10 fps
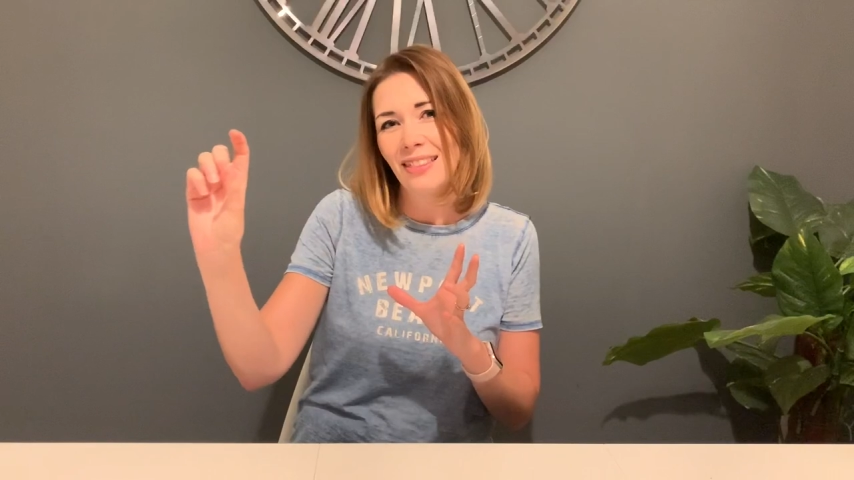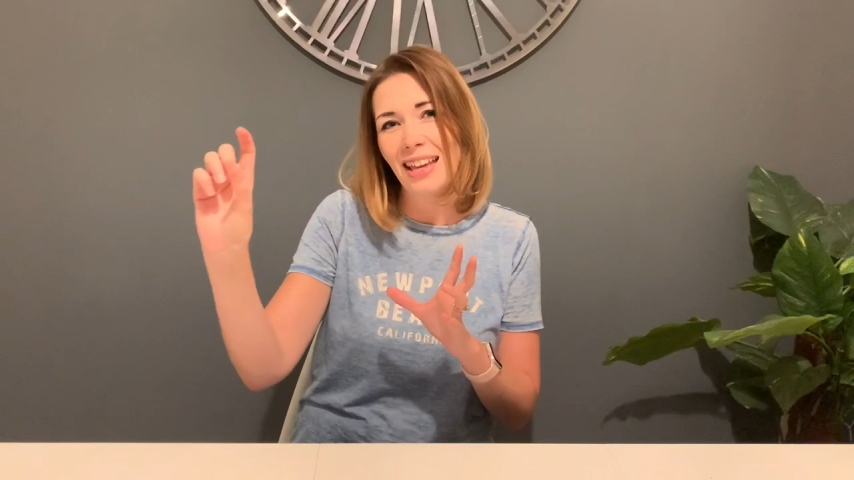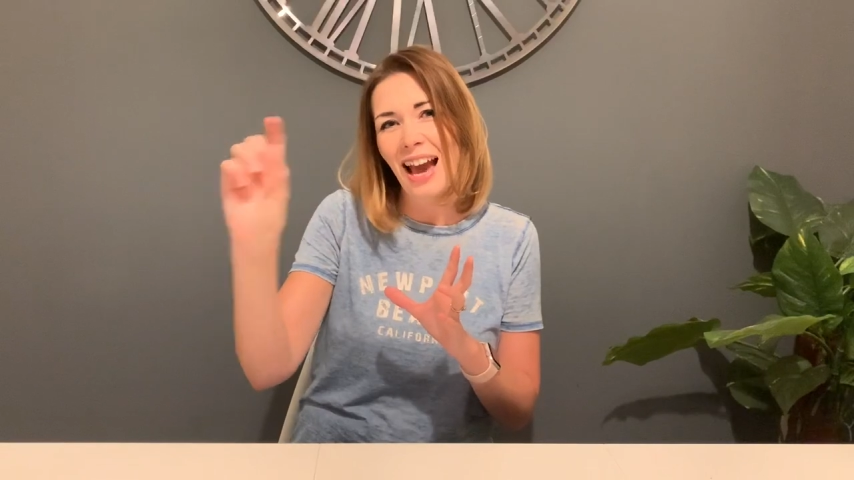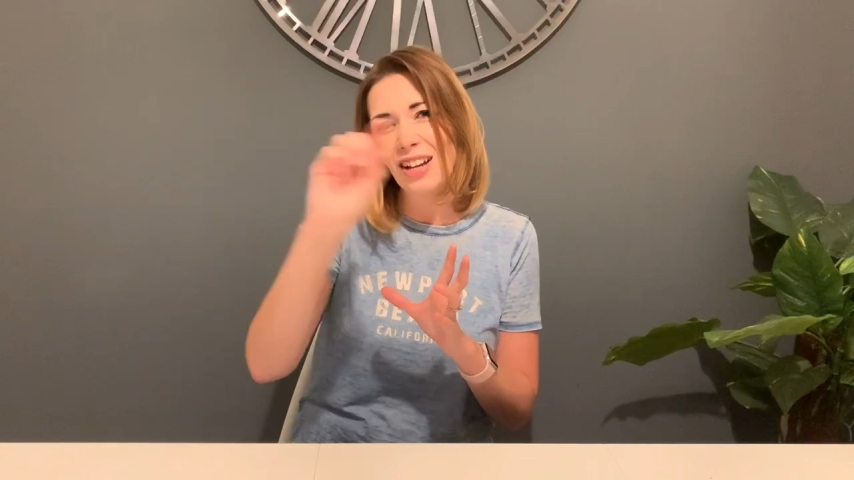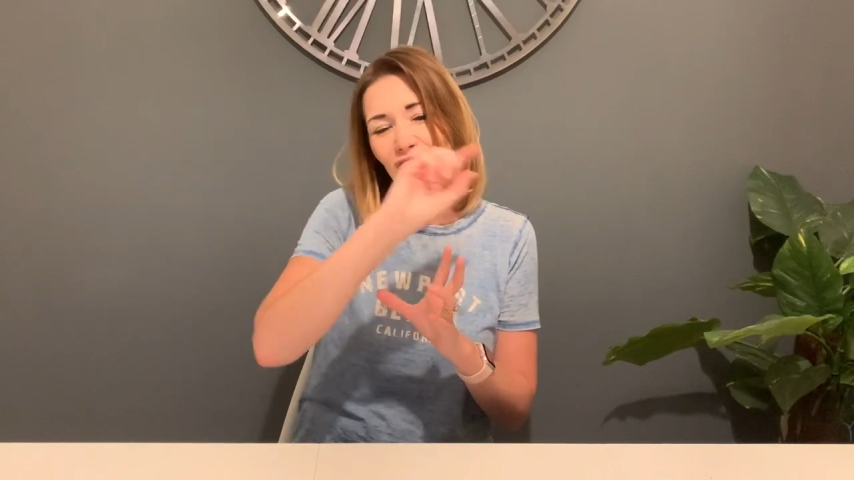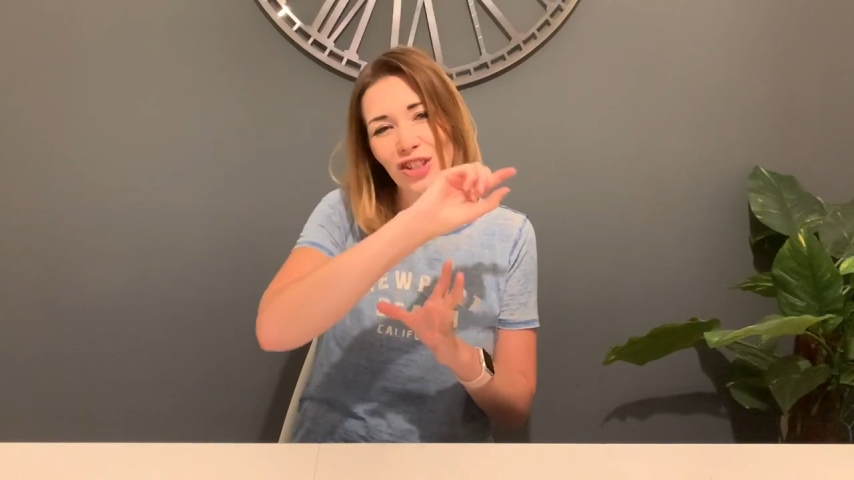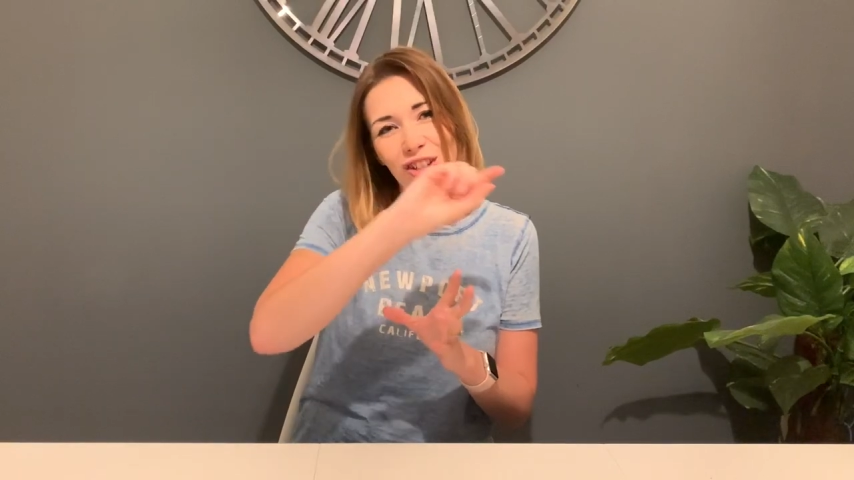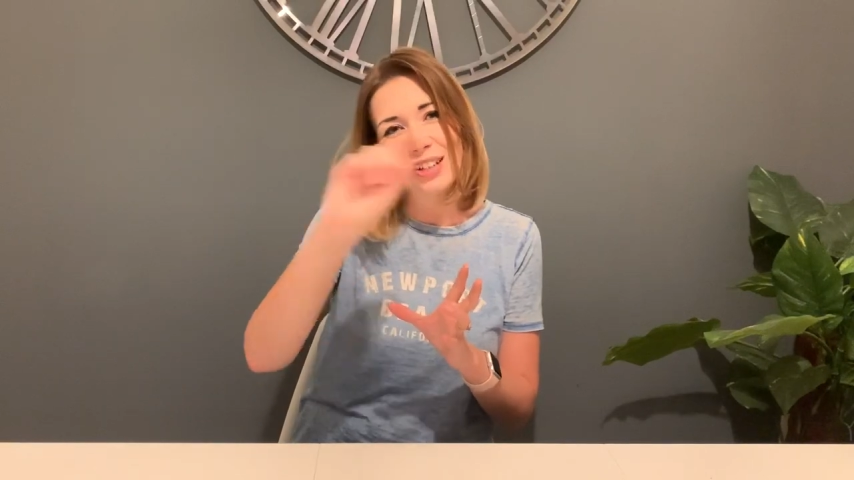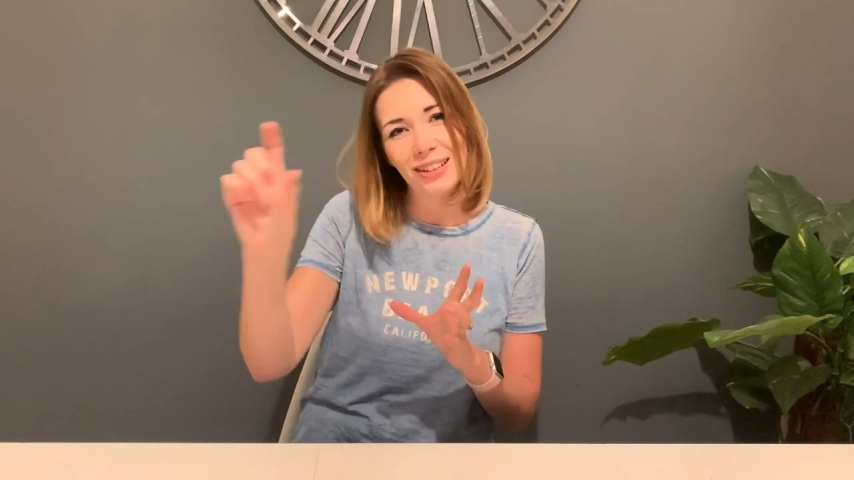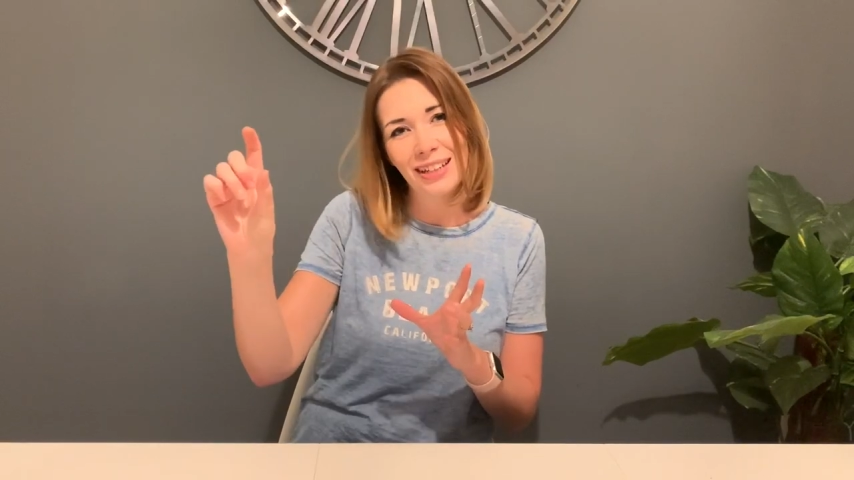the
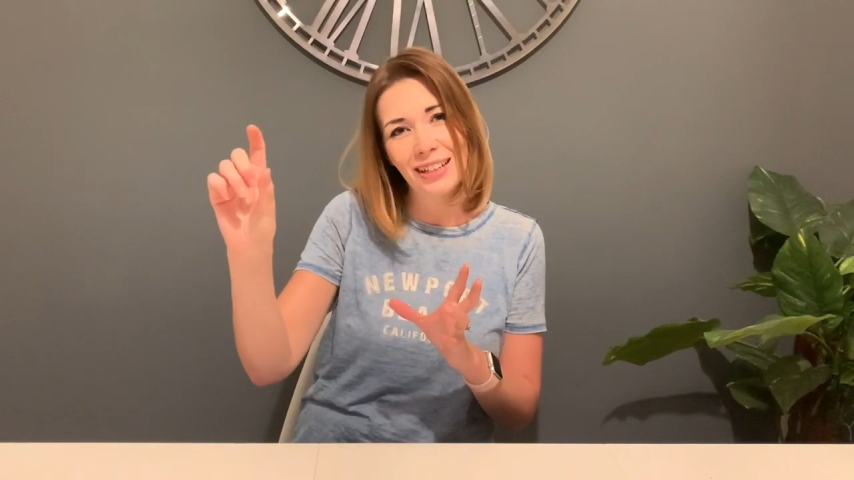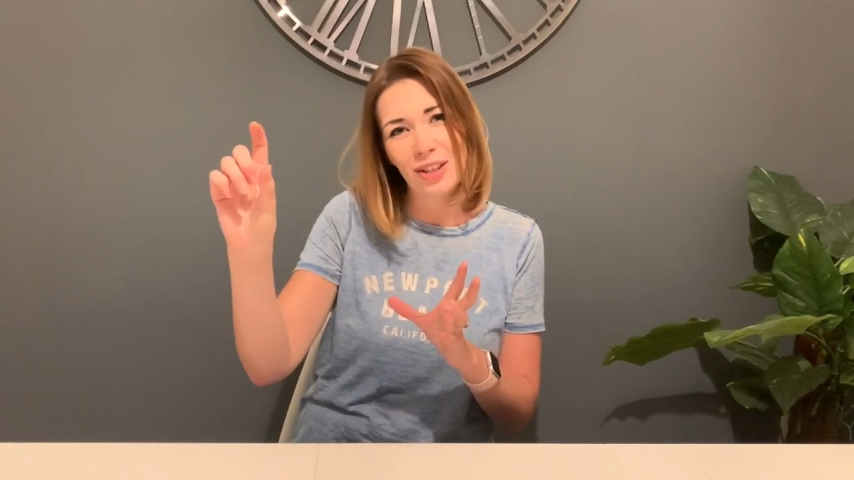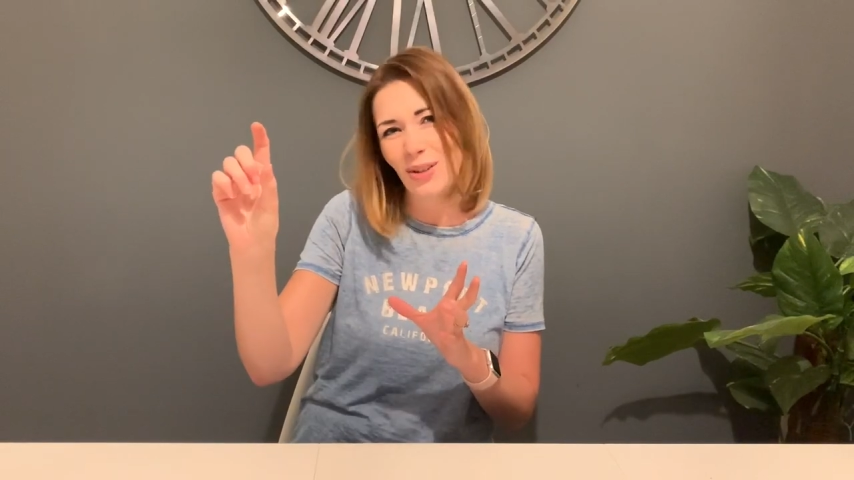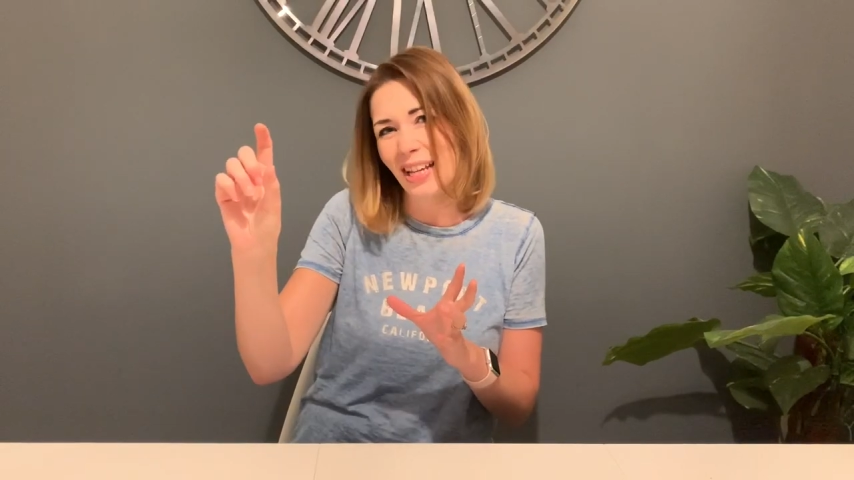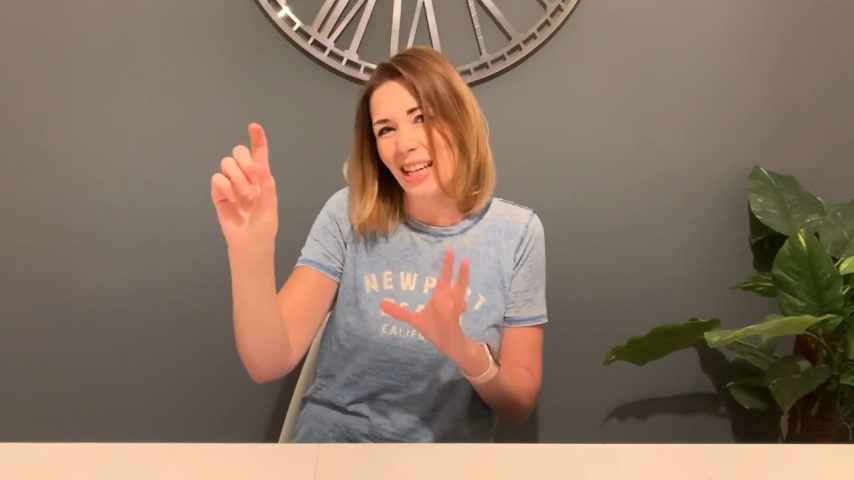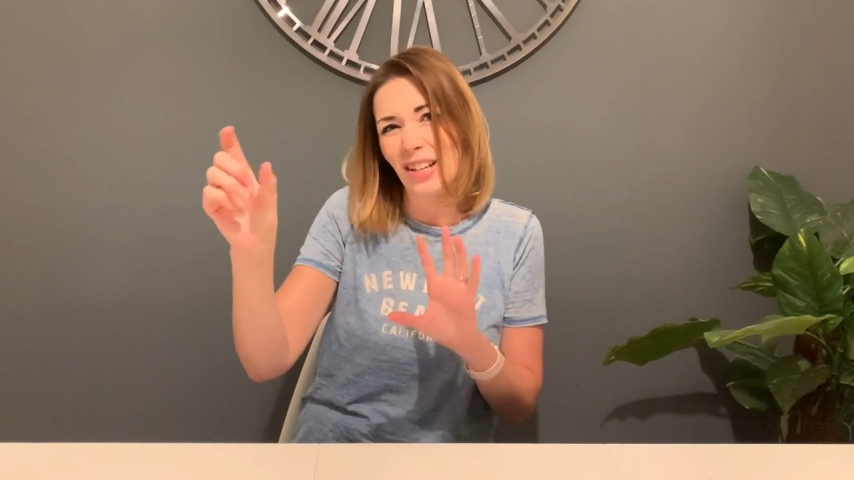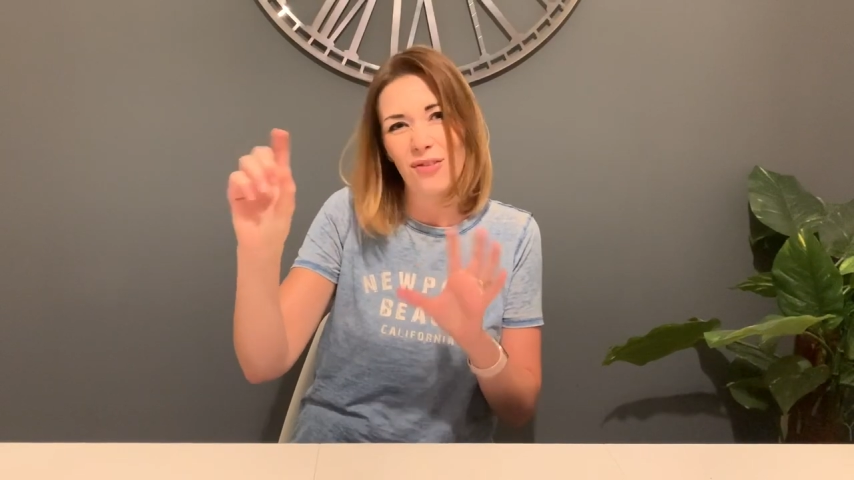action that you need